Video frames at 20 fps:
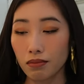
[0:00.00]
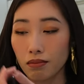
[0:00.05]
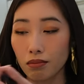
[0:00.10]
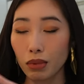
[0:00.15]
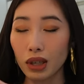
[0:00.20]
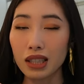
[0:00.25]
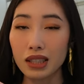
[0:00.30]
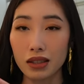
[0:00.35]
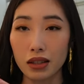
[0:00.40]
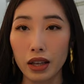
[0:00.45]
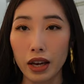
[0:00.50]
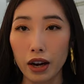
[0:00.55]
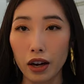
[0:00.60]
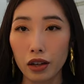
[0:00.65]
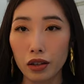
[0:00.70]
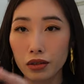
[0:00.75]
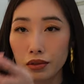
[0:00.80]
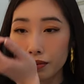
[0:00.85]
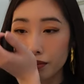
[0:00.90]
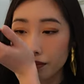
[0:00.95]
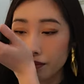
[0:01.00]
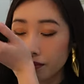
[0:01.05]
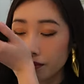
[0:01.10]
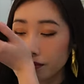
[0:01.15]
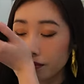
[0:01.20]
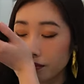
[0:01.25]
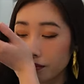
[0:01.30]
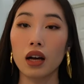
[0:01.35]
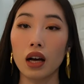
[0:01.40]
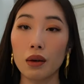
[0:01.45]
but it's there.
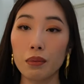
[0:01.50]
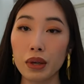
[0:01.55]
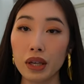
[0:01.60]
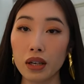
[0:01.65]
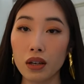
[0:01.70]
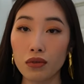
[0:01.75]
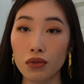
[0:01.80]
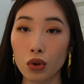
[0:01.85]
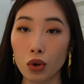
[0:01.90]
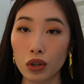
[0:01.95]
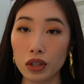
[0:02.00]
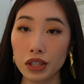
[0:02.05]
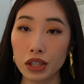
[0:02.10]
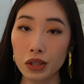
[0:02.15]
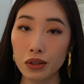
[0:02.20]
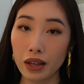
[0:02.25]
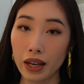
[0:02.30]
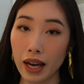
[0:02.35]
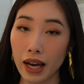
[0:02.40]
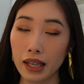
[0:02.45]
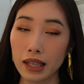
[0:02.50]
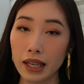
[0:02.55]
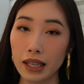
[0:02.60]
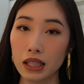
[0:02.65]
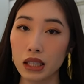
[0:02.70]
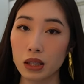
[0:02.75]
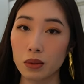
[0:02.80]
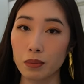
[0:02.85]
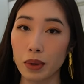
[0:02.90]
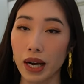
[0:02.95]
I mean, of course you can't
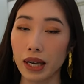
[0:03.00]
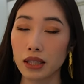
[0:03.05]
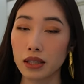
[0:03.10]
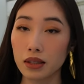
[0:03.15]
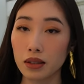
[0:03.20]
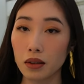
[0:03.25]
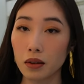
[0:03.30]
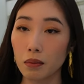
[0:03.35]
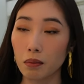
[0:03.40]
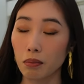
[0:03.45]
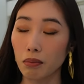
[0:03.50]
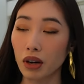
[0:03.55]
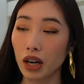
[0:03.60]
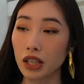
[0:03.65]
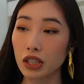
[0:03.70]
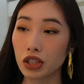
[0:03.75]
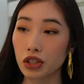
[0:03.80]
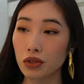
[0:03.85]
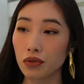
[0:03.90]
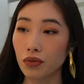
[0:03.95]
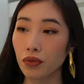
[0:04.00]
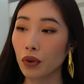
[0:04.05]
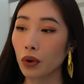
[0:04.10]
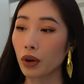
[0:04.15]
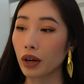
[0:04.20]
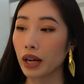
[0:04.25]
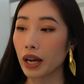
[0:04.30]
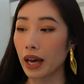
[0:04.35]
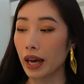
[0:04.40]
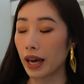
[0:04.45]
expect much
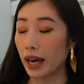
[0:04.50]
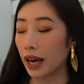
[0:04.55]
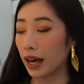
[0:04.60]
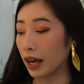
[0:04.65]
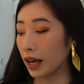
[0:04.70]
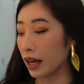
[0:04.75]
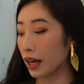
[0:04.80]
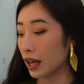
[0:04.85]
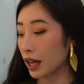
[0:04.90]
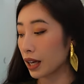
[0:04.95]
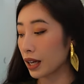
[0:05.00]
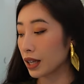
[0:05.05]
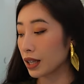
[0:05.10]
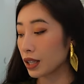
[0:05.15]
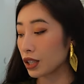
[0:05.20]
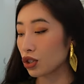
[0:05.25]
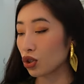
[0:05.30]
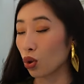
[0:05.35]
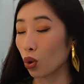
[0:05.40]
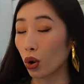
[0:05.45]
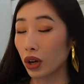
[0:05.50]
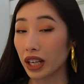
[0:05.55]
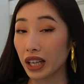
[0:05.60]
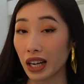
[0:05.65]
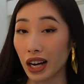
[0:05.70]
for a twenty